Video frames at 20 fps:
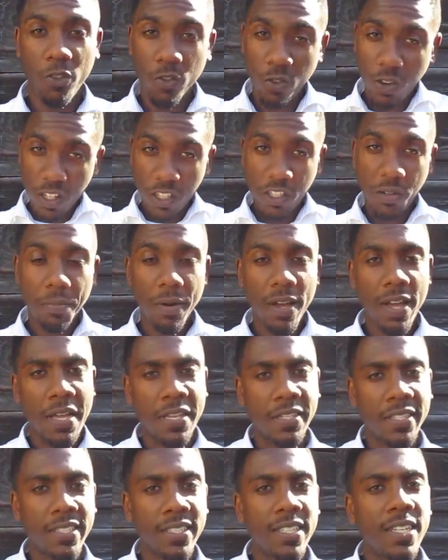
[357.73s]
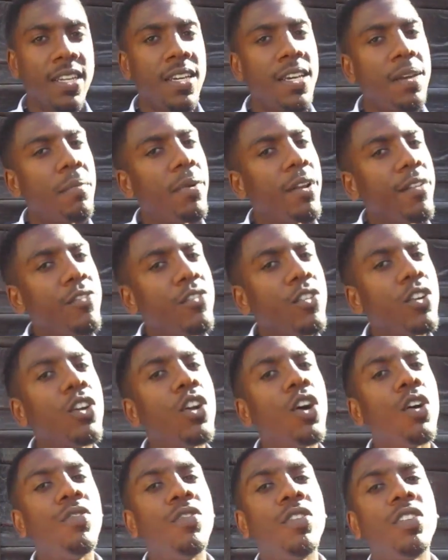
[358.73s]
You did your best. But if you
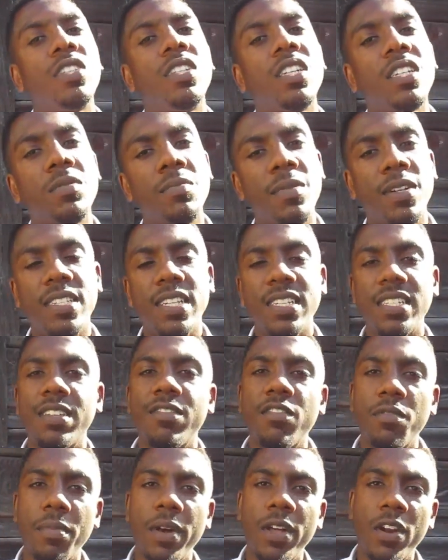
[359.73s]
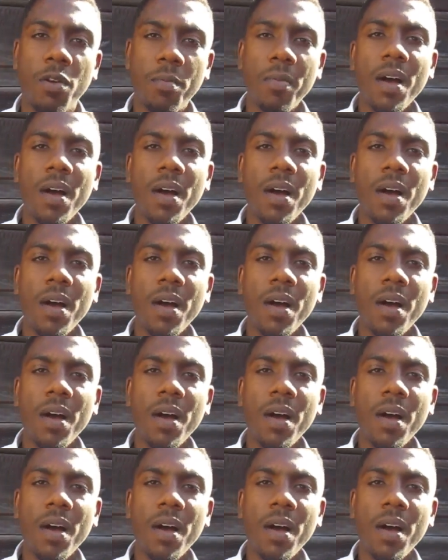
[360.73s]
could go for six months, that's even better.